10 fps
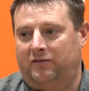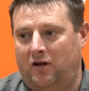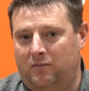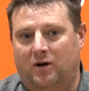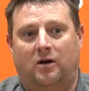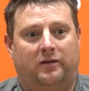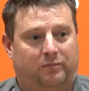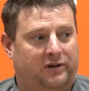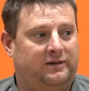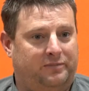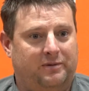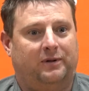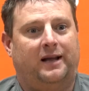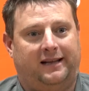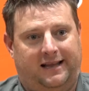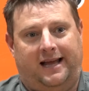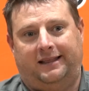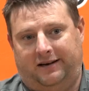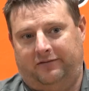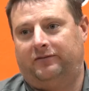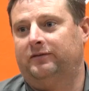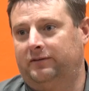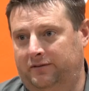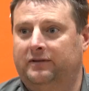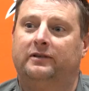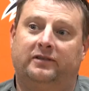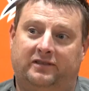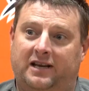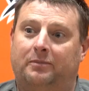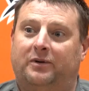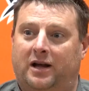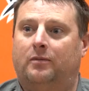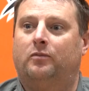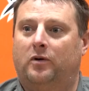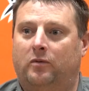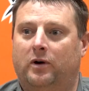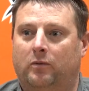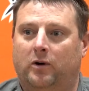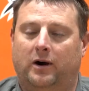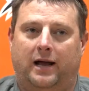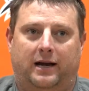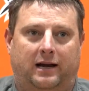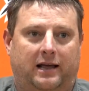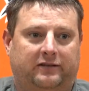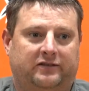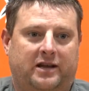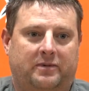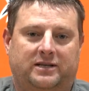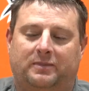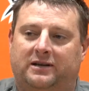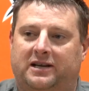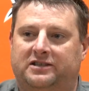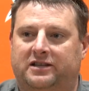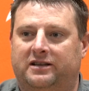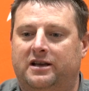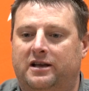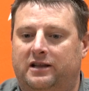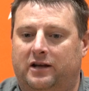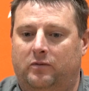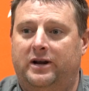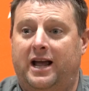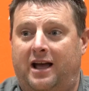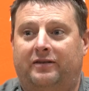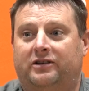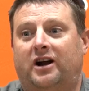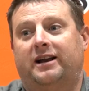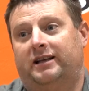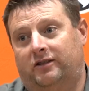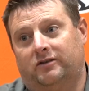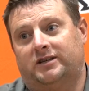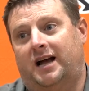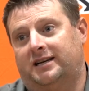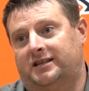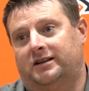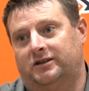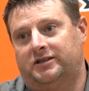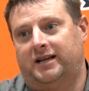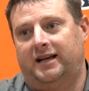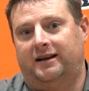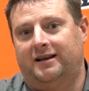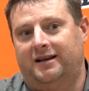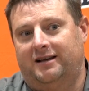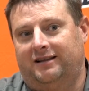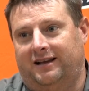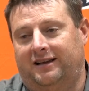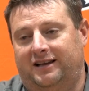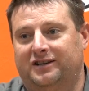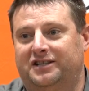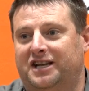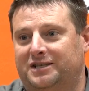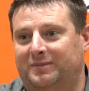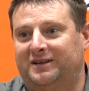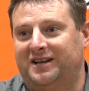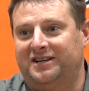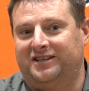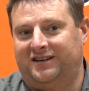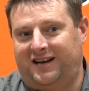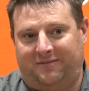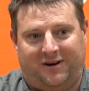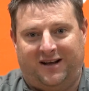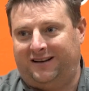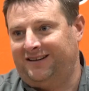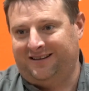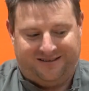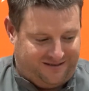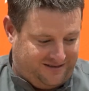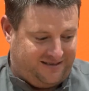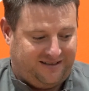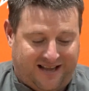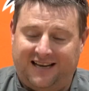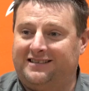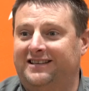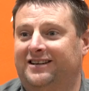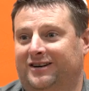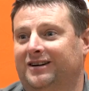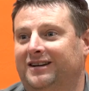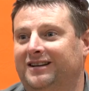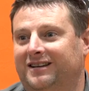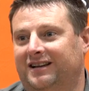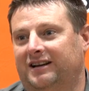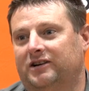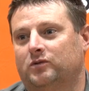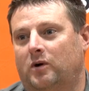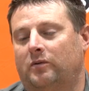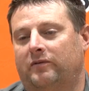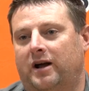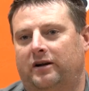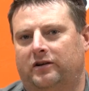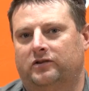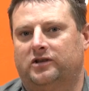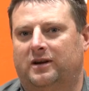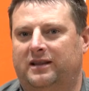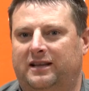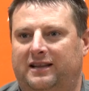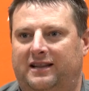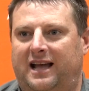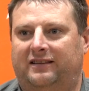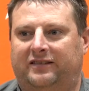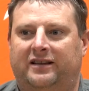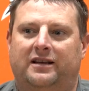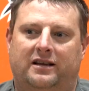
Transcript: volleyball and people like that have stepped up where we're at. And that's the same expectation that we have in trying to get those guys to understand, like, here's the expectation, and the line's here, and here's what we've got to do. So I think that's